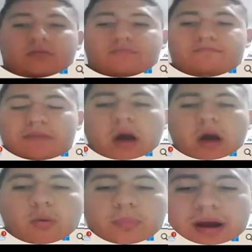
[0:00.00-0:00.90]
I will
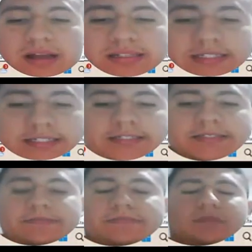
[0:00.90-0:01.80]
process
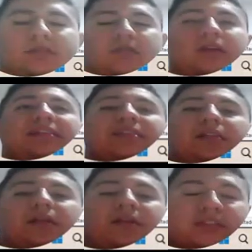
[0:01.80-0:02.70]
the ACE learning
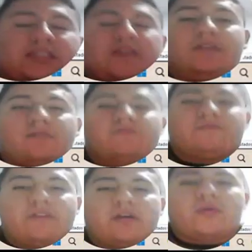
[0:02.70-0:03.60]
activity, a
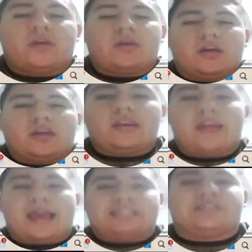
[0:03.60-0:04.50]
very good
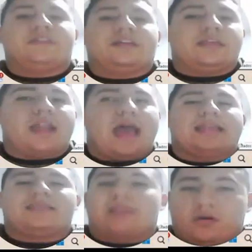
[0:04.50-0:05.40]
activity that I
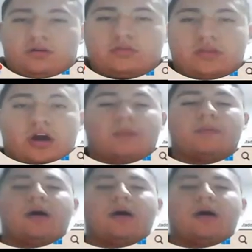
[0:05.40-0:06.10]
thought about it,